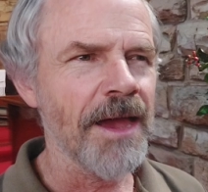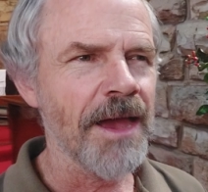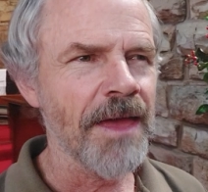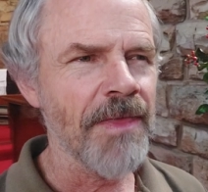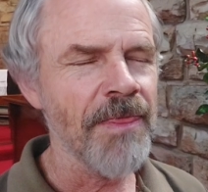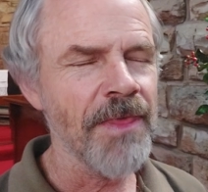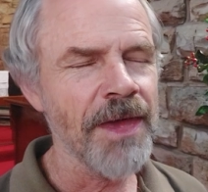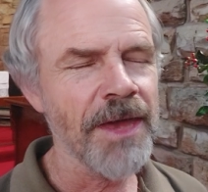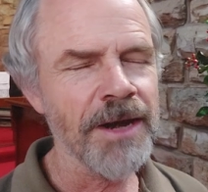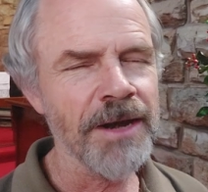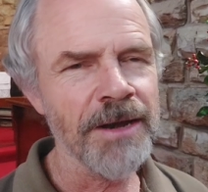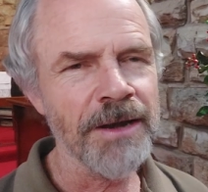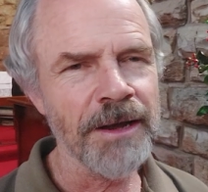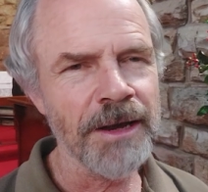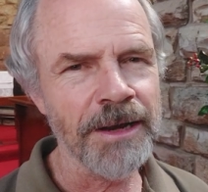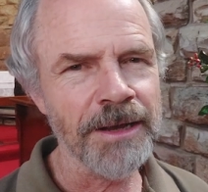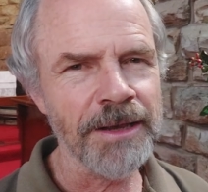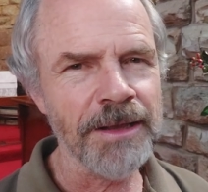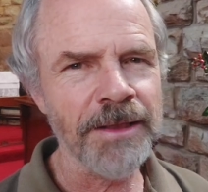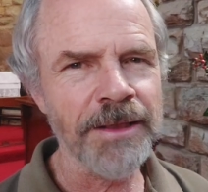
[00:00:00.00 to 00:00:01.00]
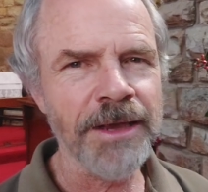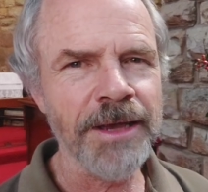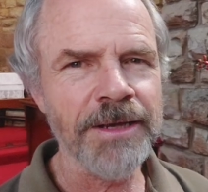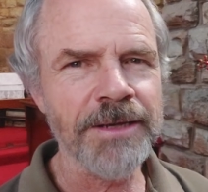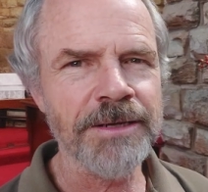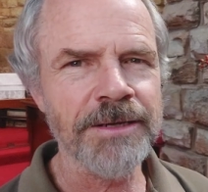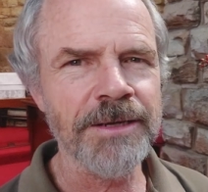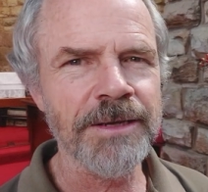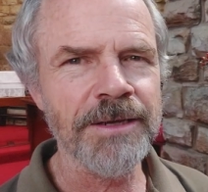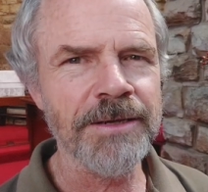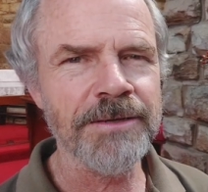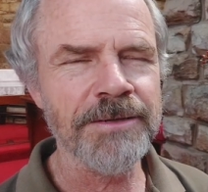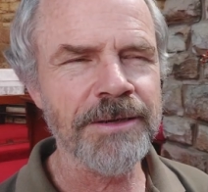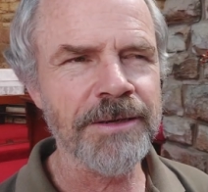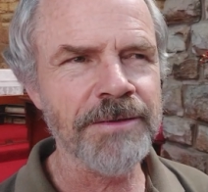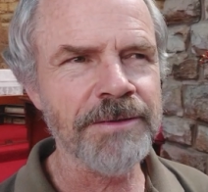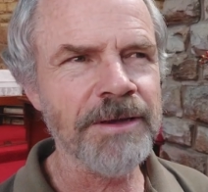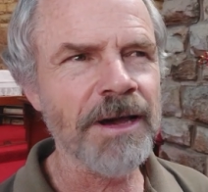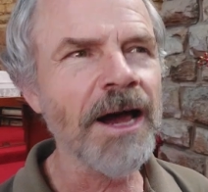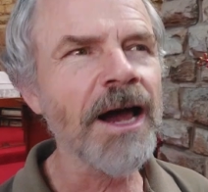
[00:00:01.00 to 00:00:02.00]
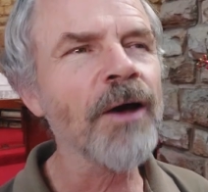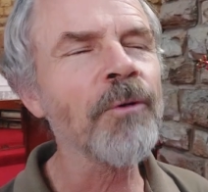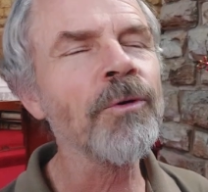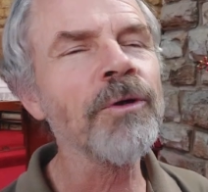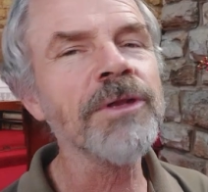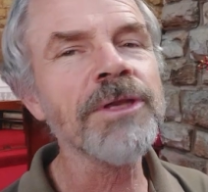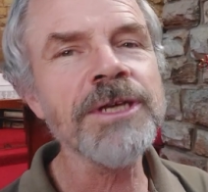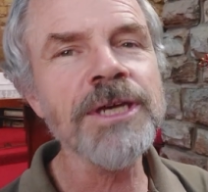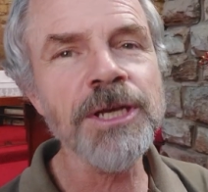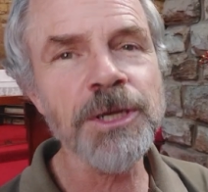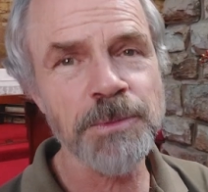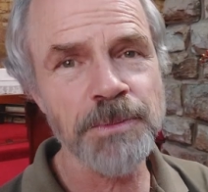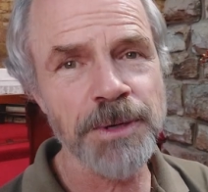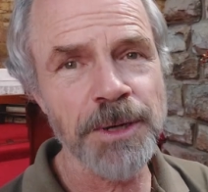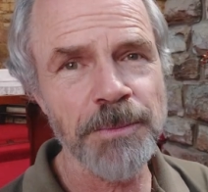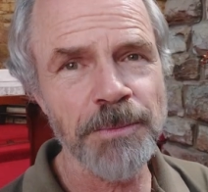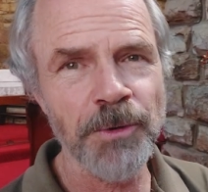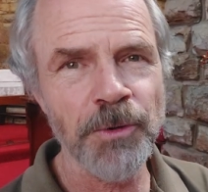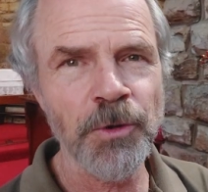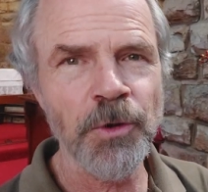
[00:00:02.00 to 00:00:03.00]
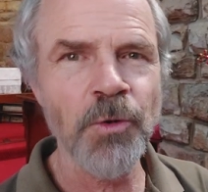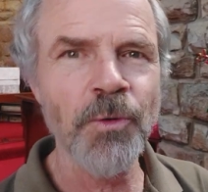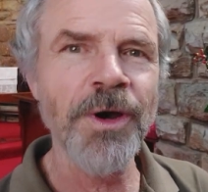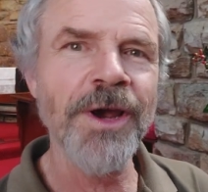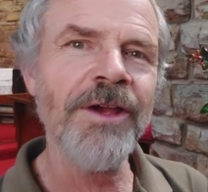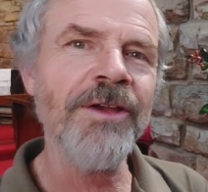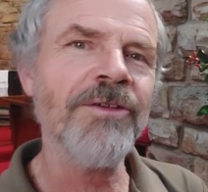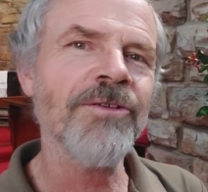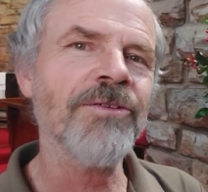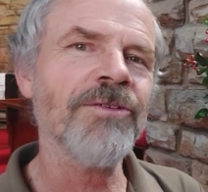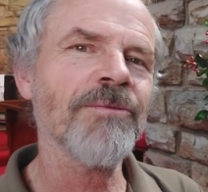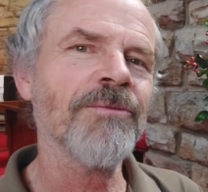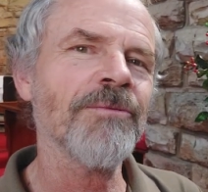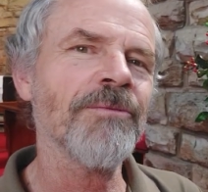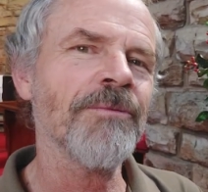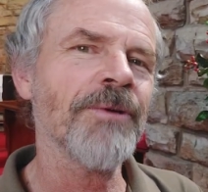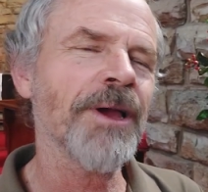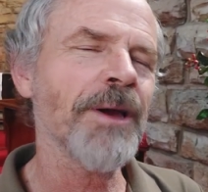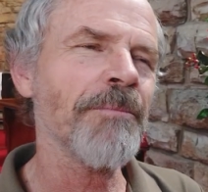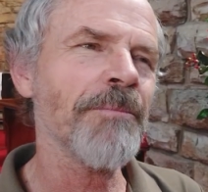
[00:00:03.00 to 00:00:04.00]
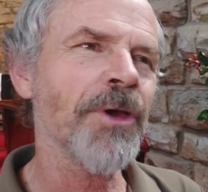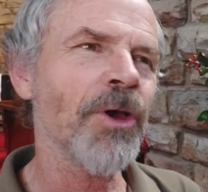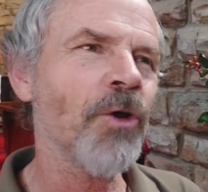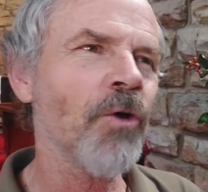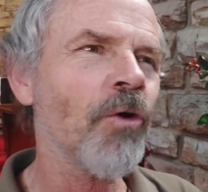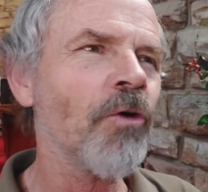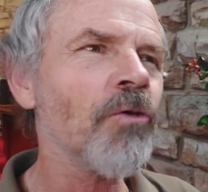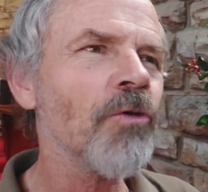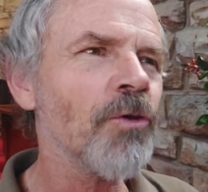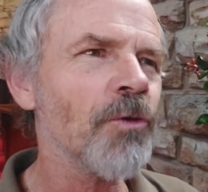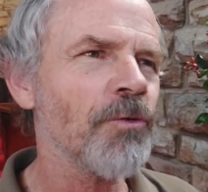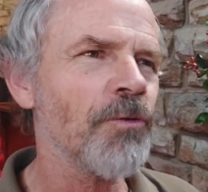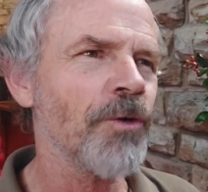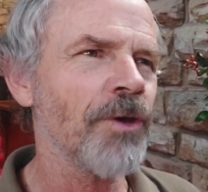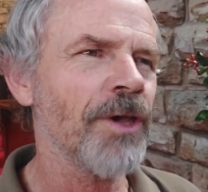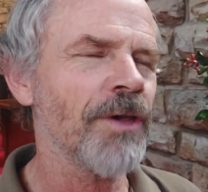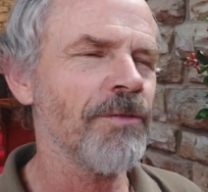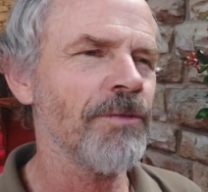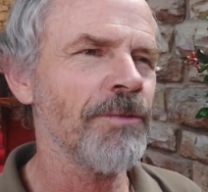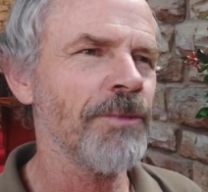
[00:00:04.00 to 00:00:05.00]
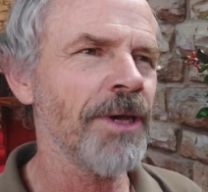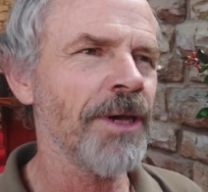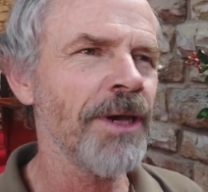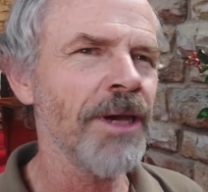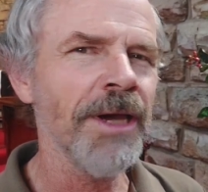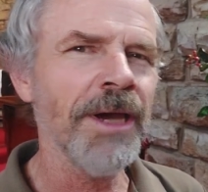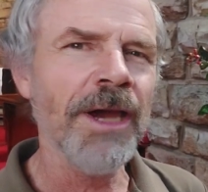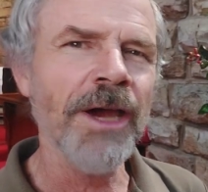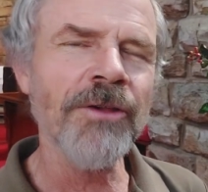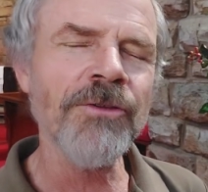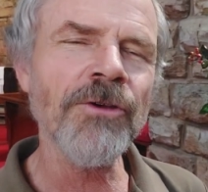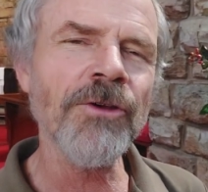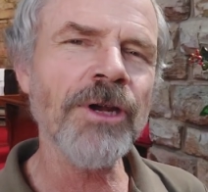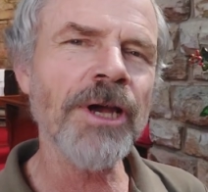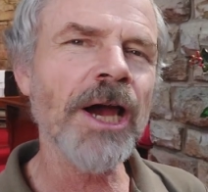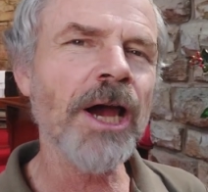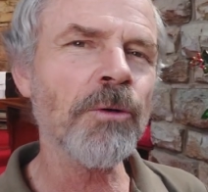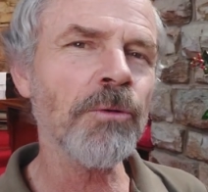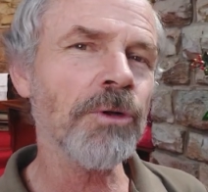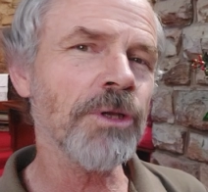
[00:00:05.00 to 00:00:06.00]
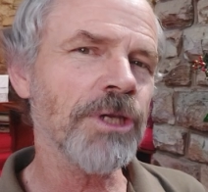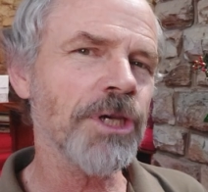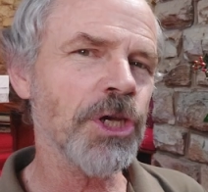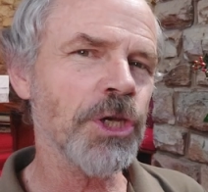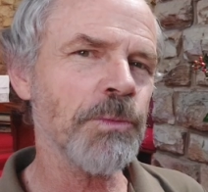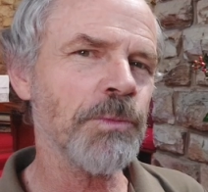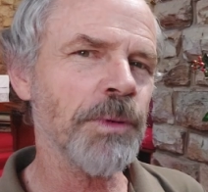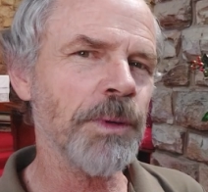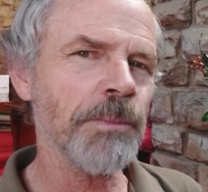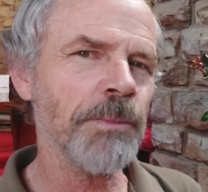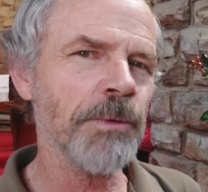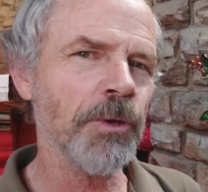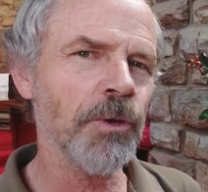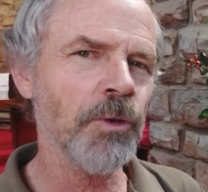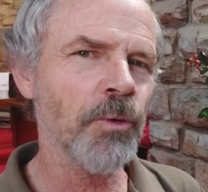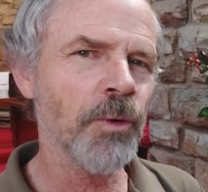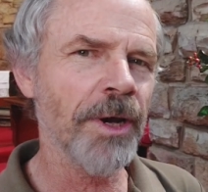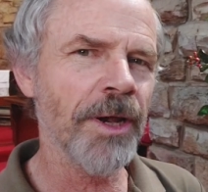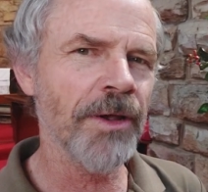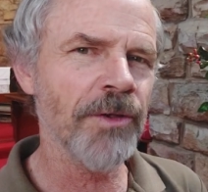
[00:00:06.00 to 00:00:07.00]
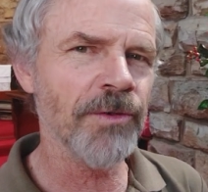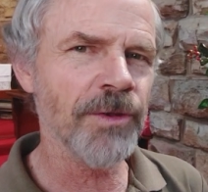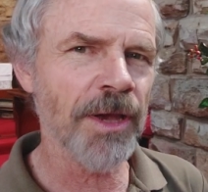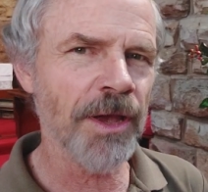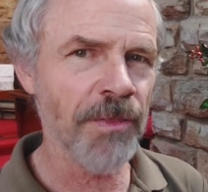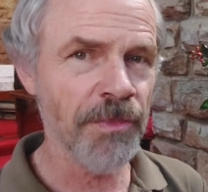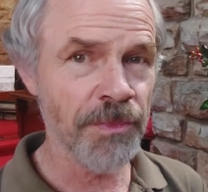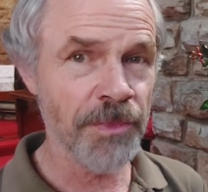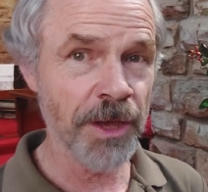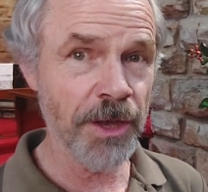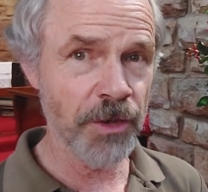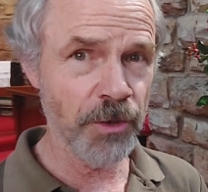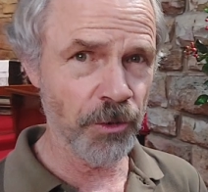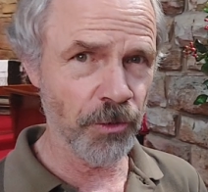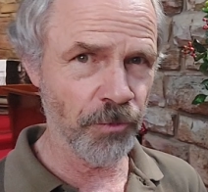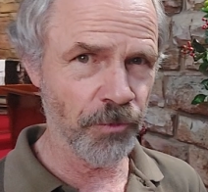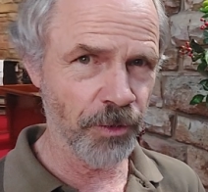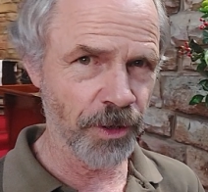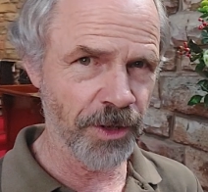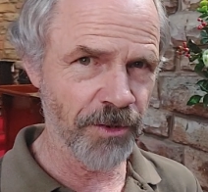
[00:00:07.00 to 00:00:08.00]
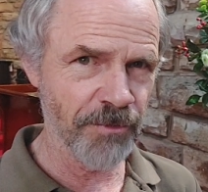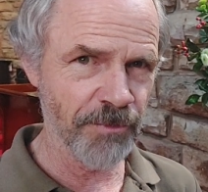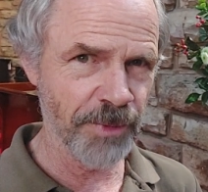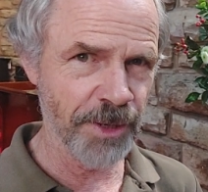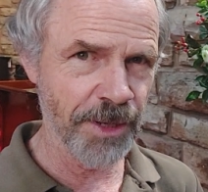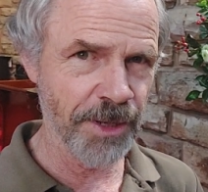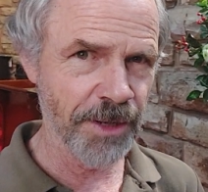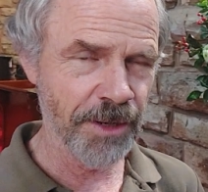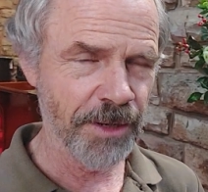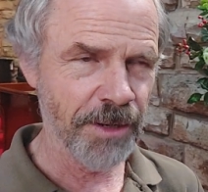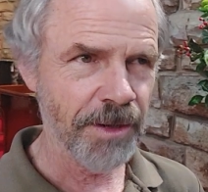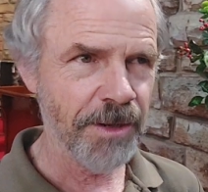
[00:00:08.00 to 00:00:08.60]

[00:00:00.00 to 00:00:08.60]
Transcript: And then a little later, he says, I will teach people your ways. Because you've forgiven me. It's not, I will teach people your ways, and then you'll forgive me.